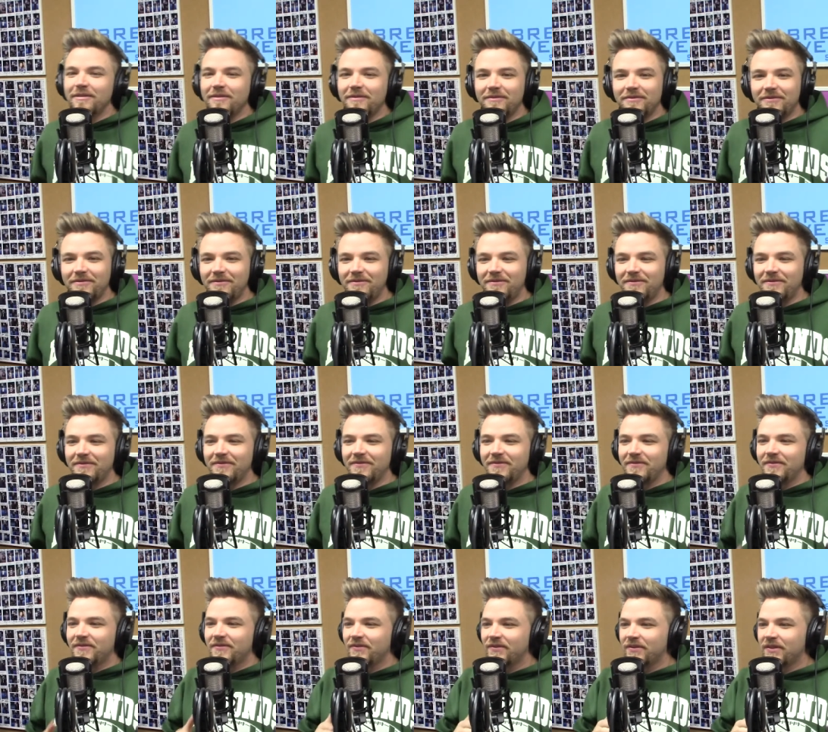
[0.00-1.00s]
I put a
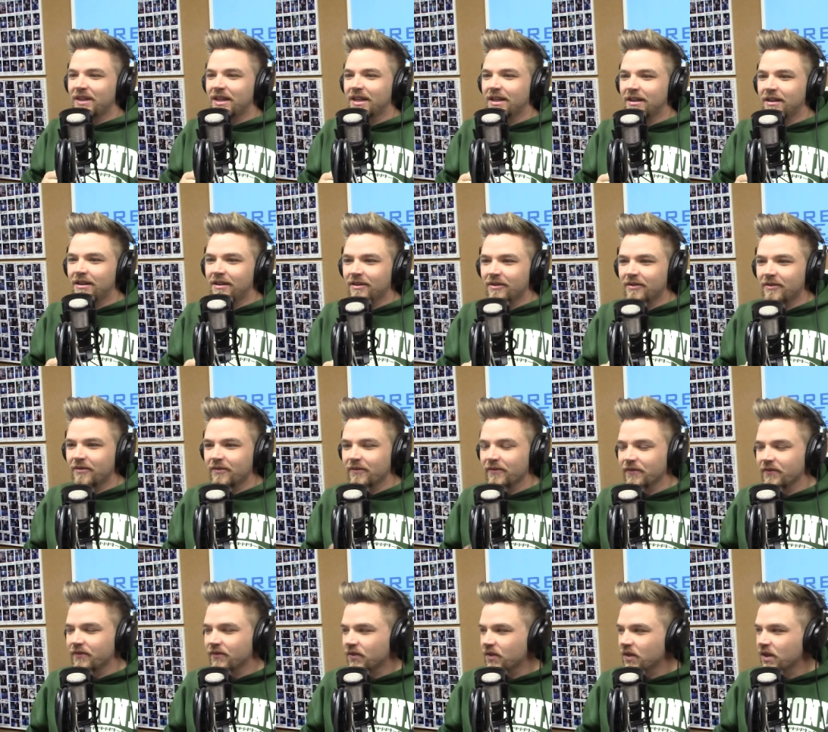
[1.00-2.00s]
lid on it though.
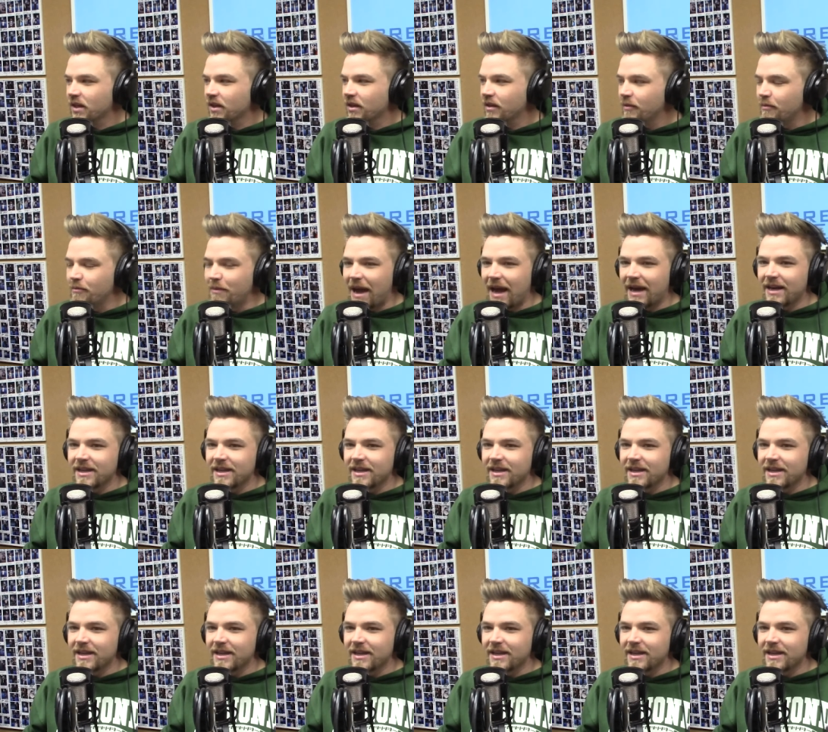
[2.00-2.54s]
Fine, it doesn't matter.